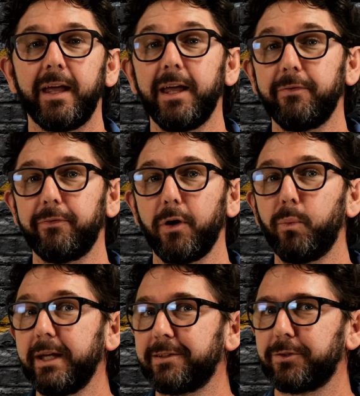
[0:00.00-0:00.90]
if
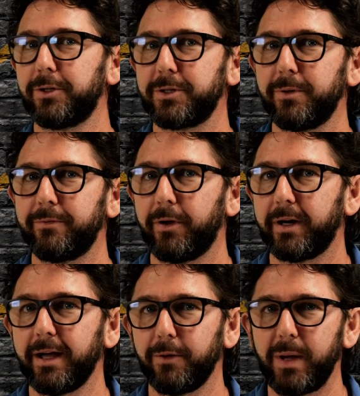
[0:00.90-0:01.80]
we installed your
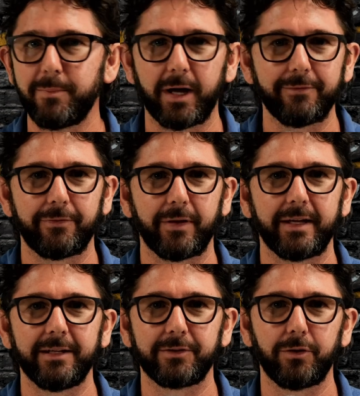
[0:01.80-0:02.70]
inverter, we might have
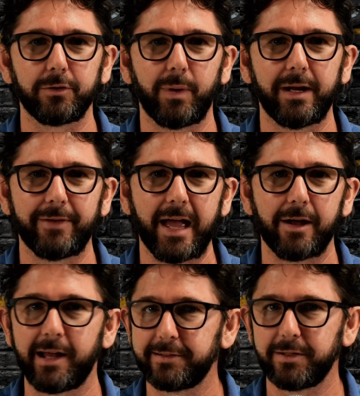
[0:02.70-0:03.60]
installed one of
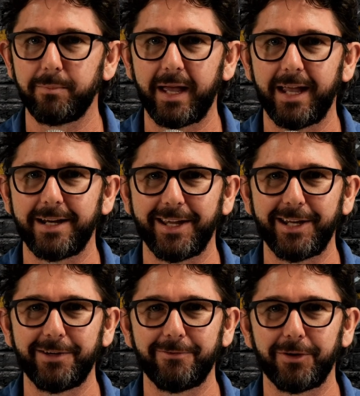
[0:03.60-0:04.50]
our custom made
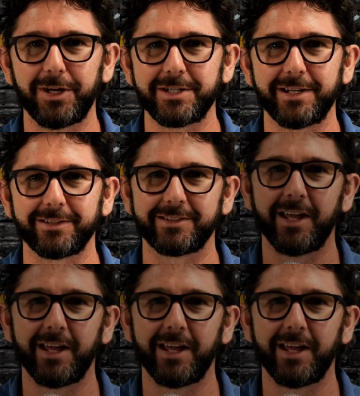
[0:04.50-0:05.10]
inverter shields.